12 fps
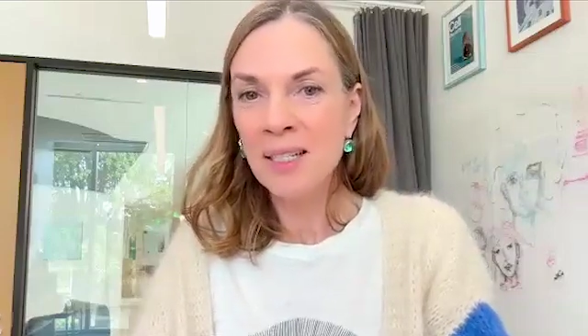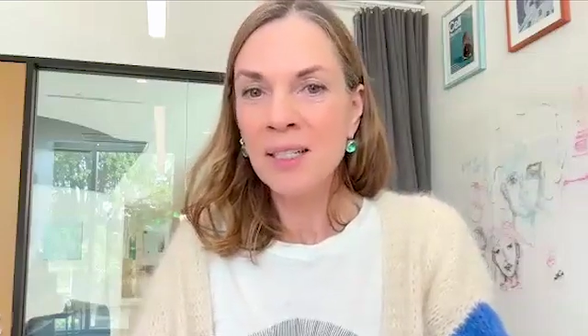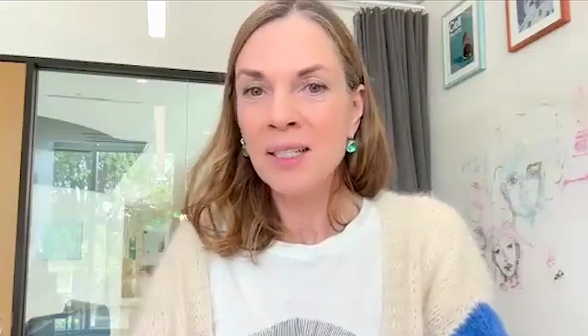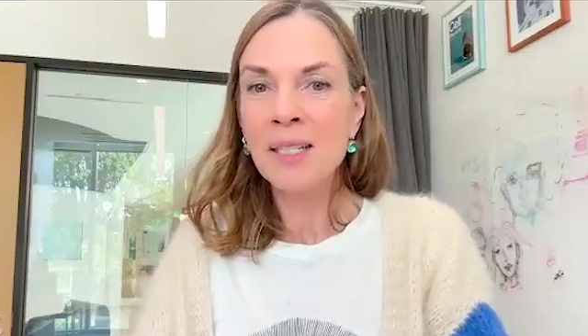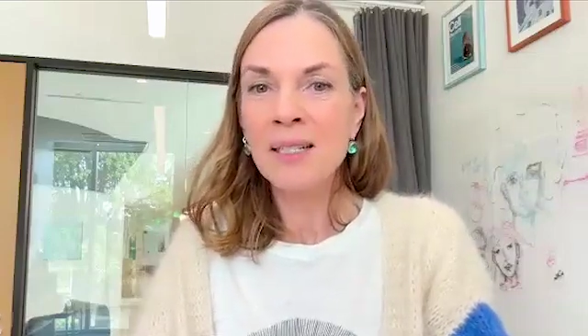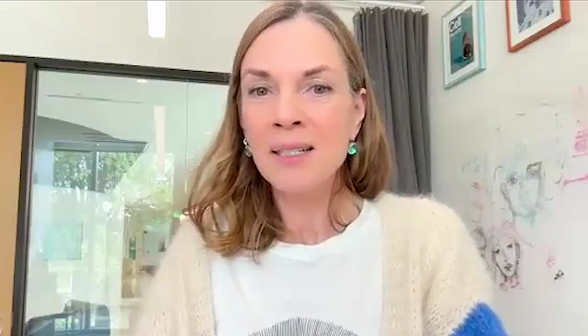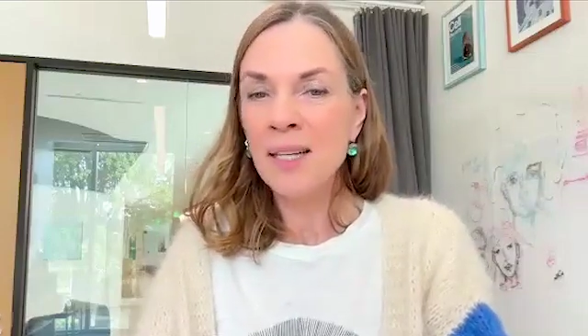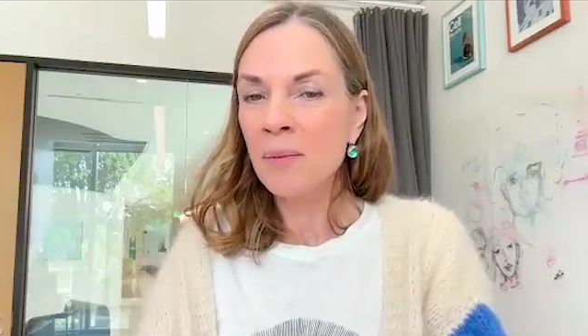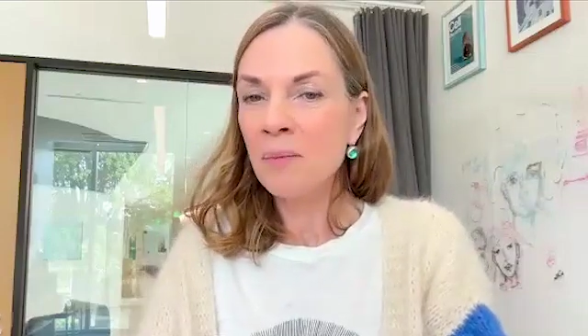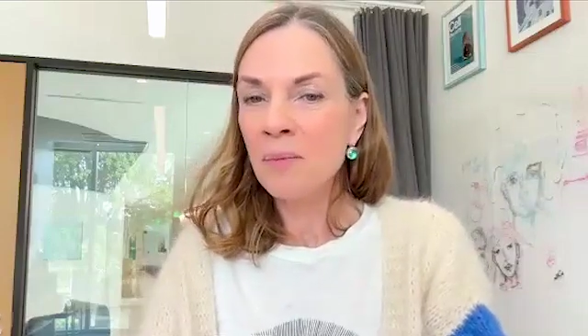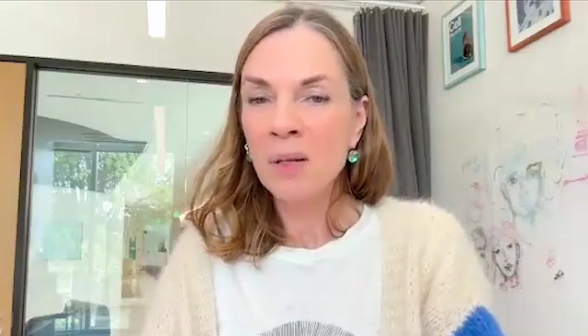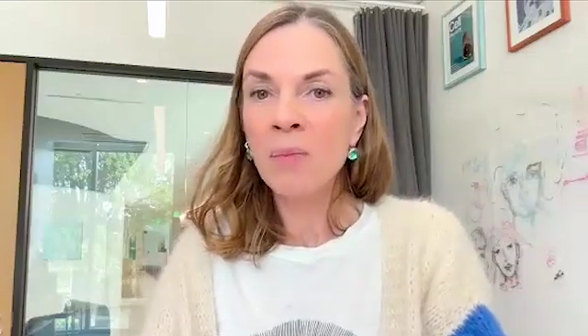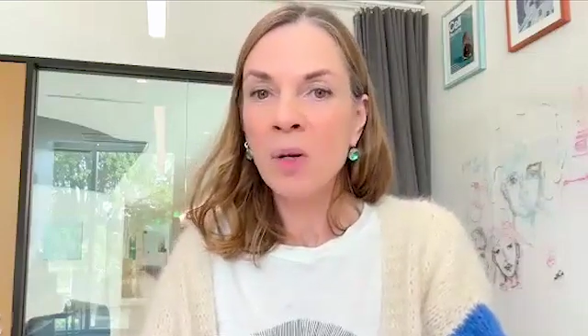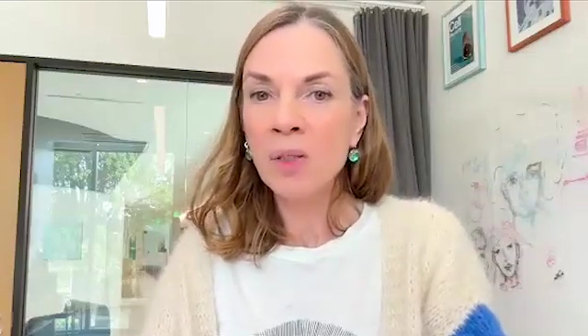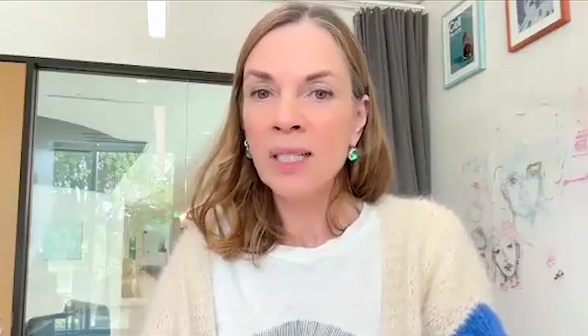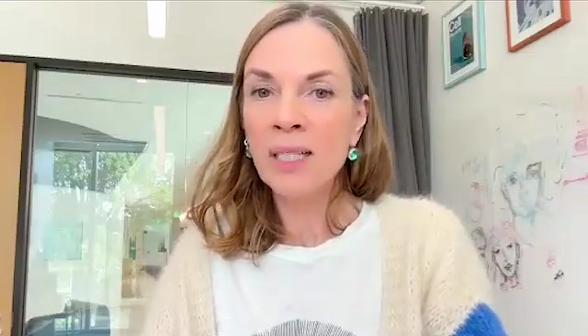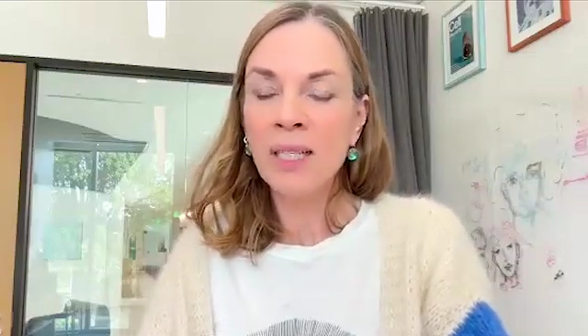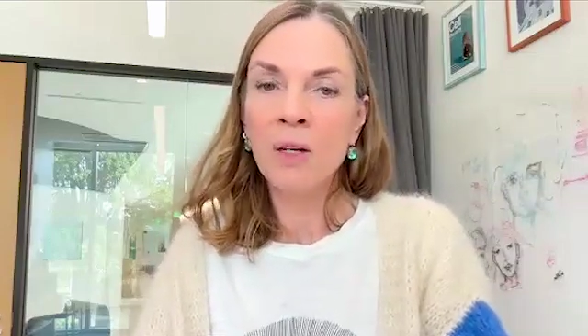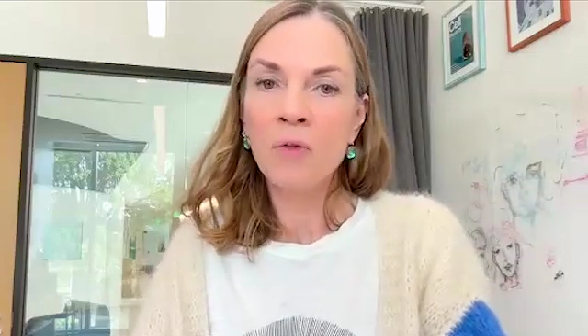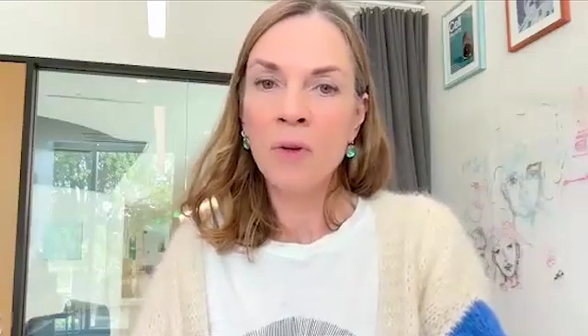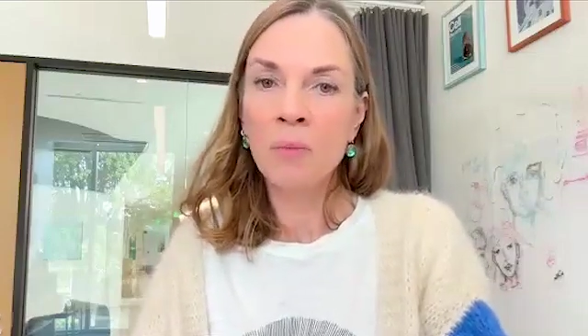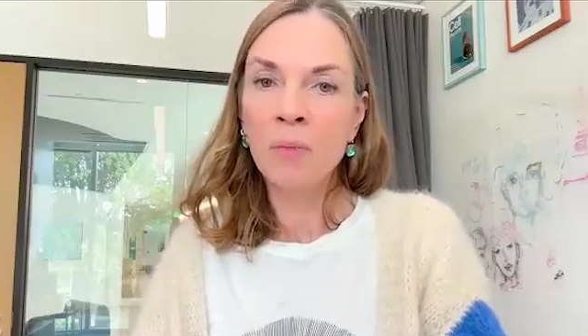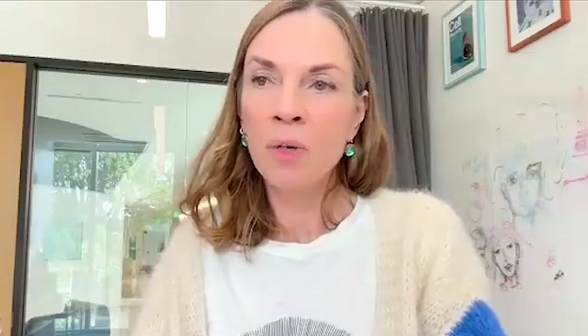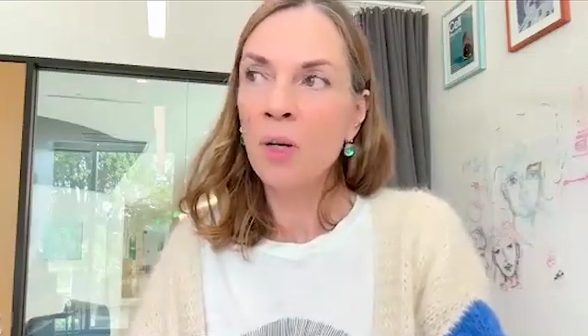stem cell modeling of
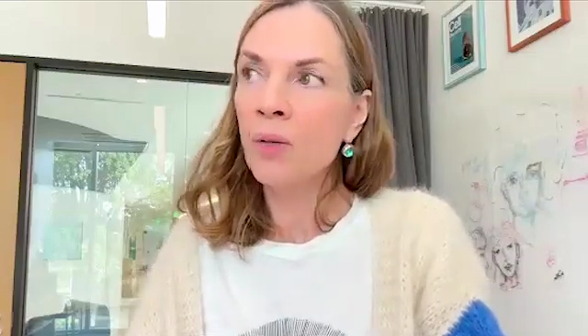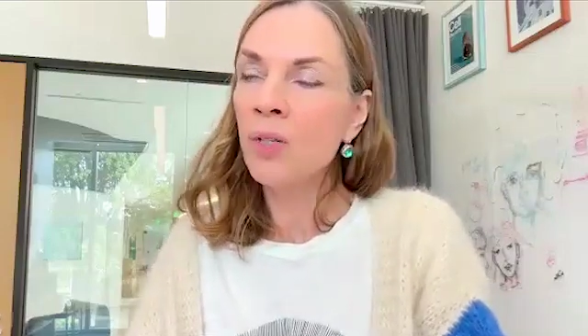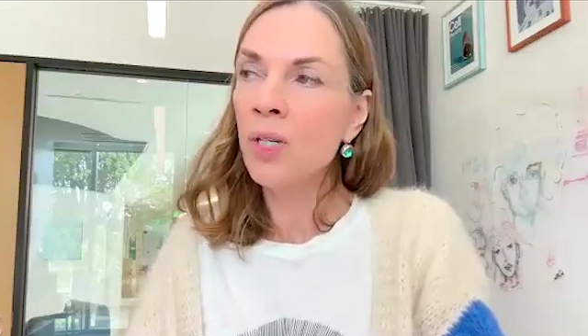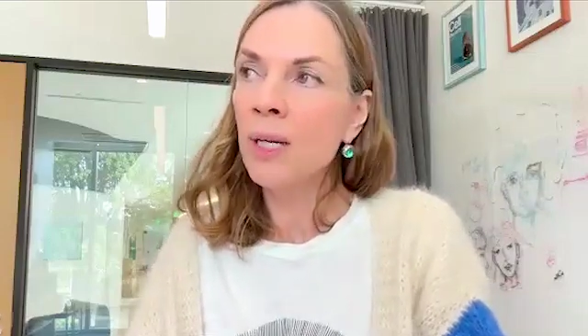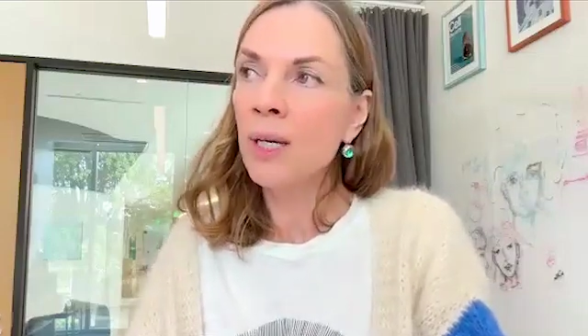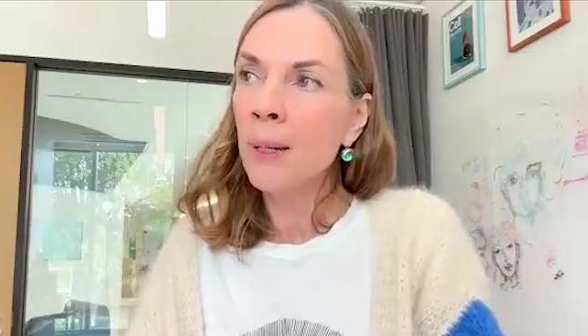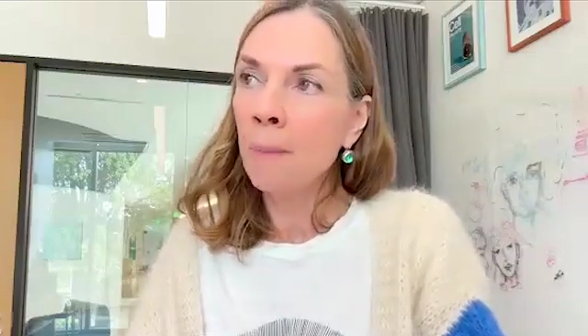embryology.